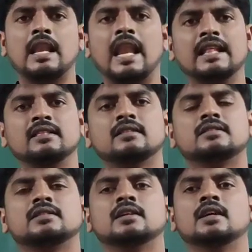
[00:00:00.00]

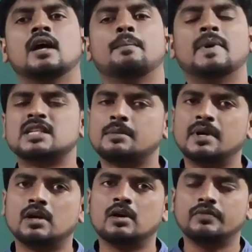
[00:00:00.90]
length,
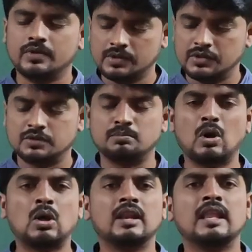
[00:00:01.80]
measurement of
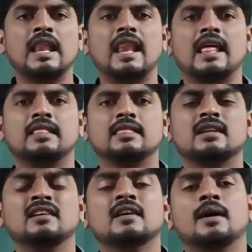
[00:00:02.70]
small length,
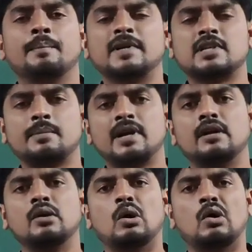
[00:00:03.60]

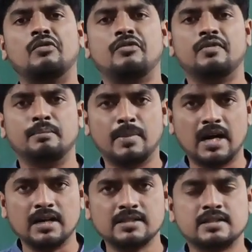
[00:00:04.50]
measurement of
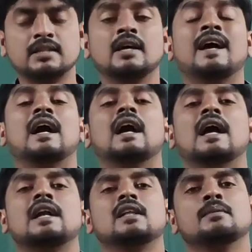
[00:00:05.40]
mass
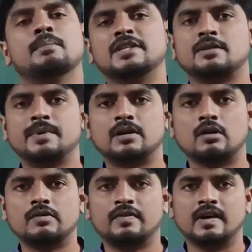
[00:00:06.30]
and measurement
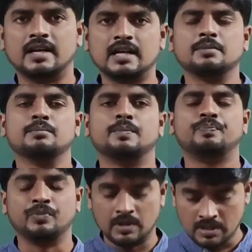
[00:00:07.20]
of time.
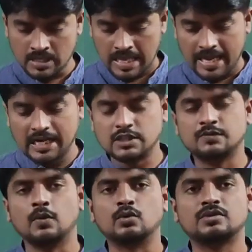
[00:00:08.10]

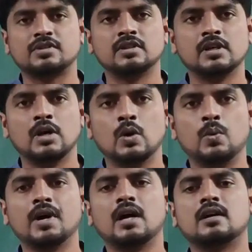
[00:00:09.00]
Henceforth,
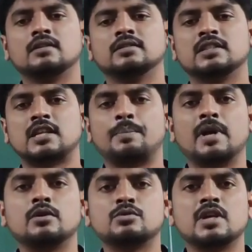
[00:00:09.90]
we are
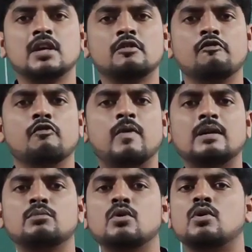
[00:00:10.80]
stepping into the
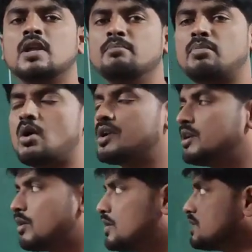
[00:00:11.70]
one more important
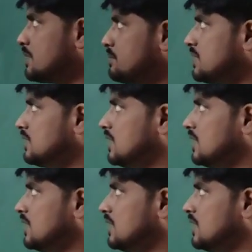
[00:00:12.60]
concept,